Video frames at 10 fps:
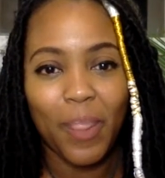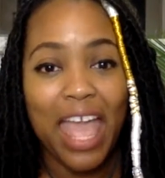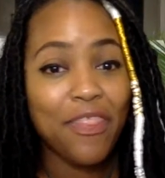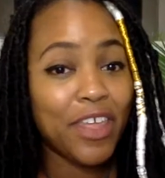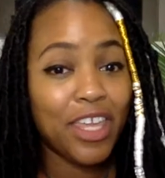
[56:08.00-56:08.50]

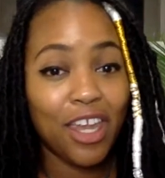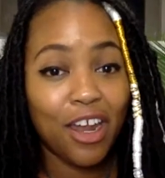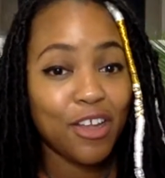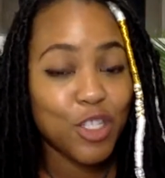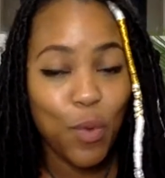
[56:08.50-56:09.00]
And the
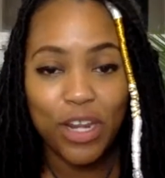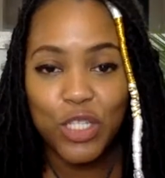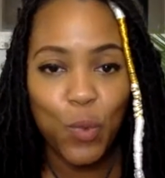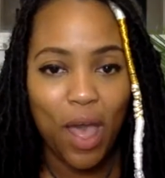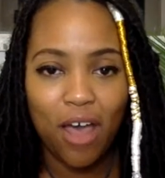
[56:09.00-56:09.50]
year
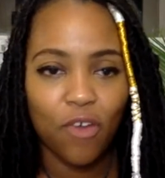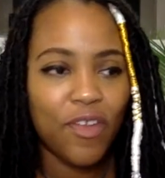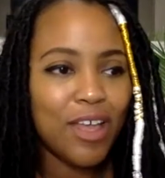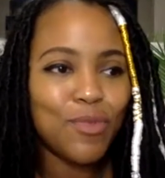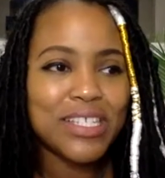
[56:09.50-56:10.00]

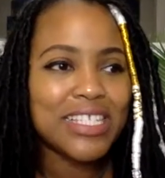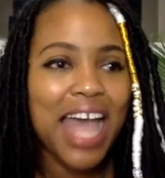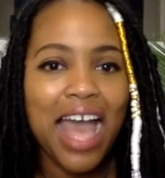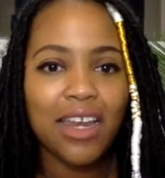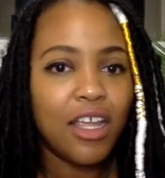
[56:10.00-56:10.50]
2012 was
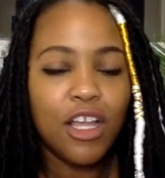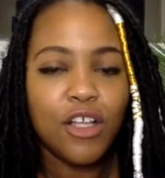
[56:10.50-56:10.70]
not